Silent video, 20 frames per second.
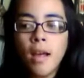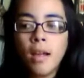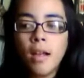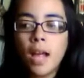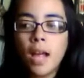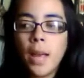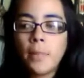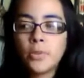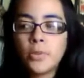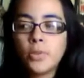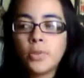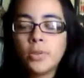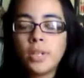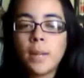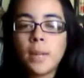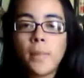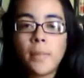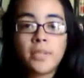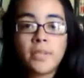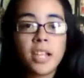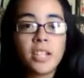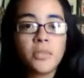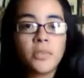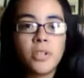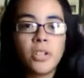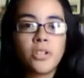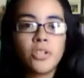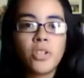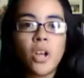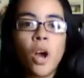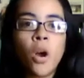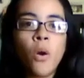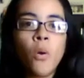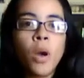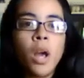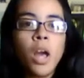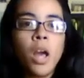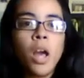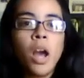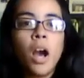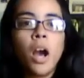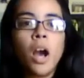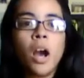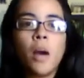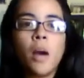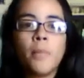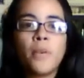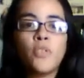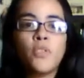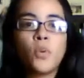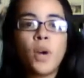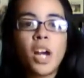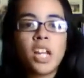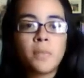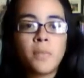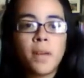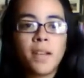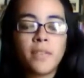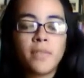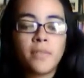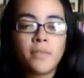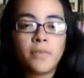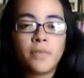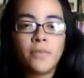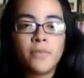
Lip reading: absolutely am obsessed with the show. If you watch my